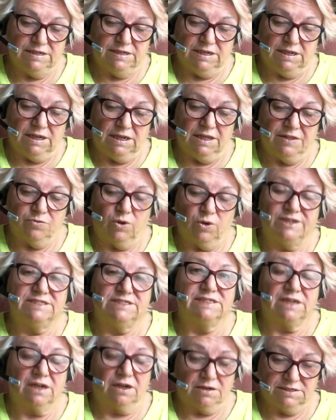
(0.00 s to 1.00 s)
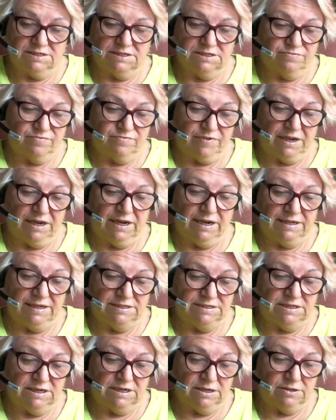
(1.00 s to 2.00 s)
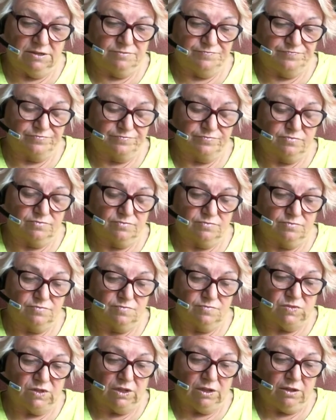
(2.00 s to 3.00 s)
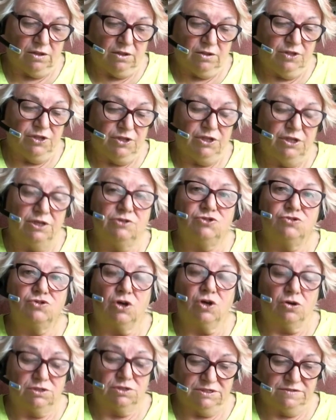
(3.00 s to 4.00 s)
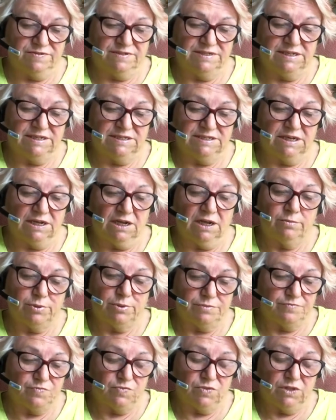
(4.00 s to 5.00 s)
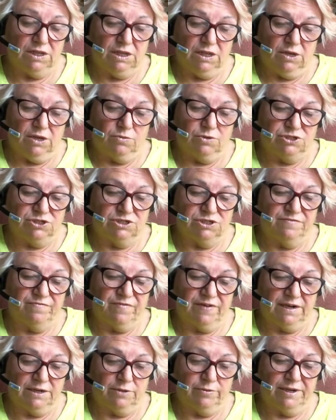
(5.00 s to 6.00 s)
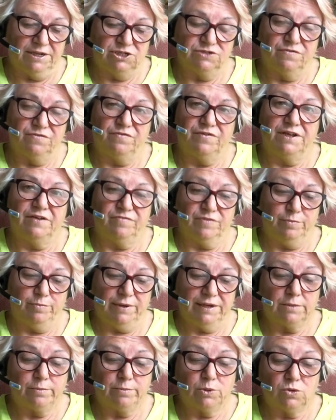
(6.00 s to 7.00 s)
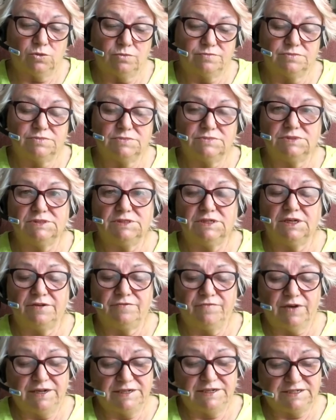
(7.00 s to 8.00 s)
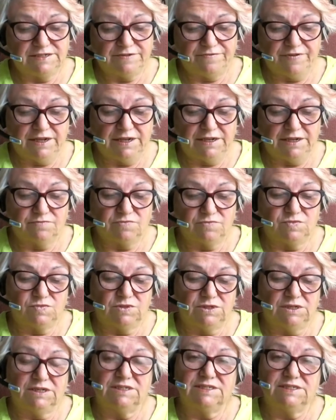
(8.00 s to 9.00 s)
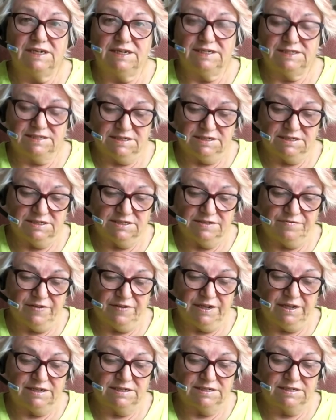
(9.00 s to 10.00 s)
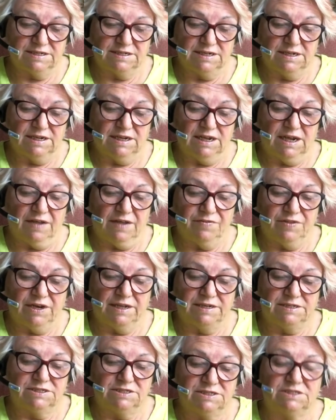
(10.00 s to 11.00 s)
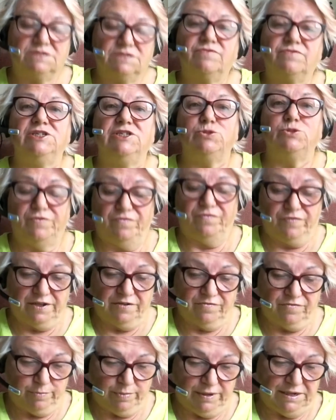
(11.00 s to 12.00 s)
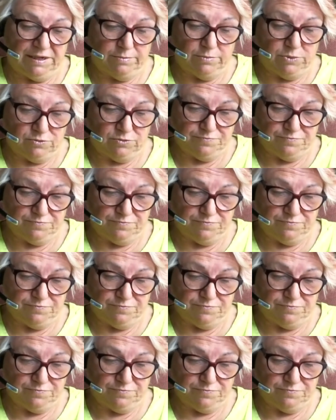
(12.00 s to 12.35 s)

Otherwise, it's classed as a regulated loan. The usual costs of setting up, which is a valuation fee if applicable, advice fee, solicitor's fees, and the lender's arrangement fee if applicable.